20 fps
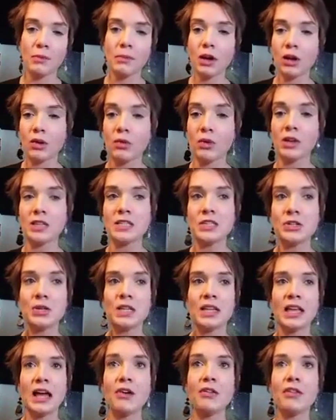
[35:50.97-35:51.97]
I'm not going to
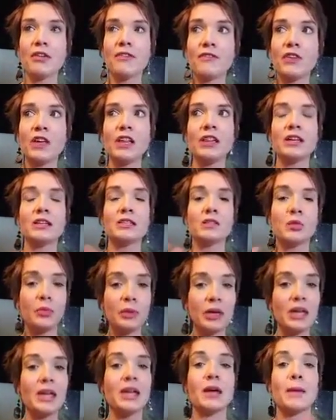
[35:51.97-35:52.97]
allow the feelings of
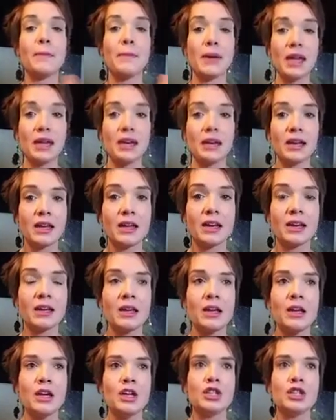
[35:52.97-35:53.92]
being abandoned